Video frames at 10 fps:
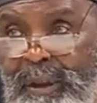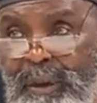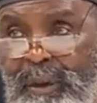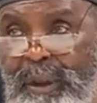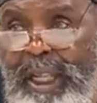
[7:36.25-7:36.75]

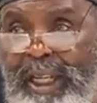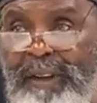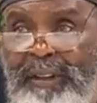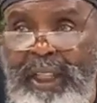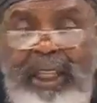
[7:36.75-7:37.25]
Well, not
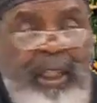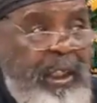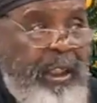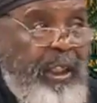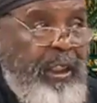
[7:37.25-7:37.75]
everything.
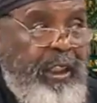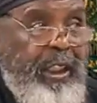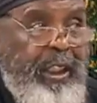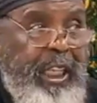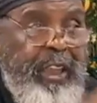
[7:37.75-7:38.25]
The
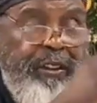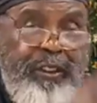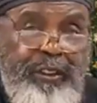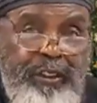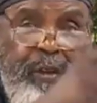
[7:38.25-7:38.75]
things that
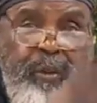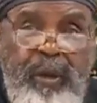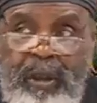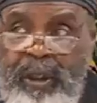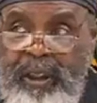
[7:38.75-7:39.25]
should
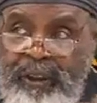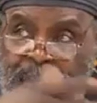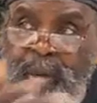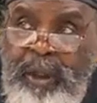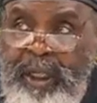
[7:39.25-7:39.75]
work is
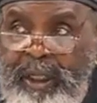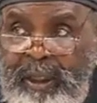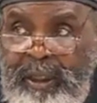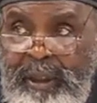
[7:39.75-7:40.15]
working.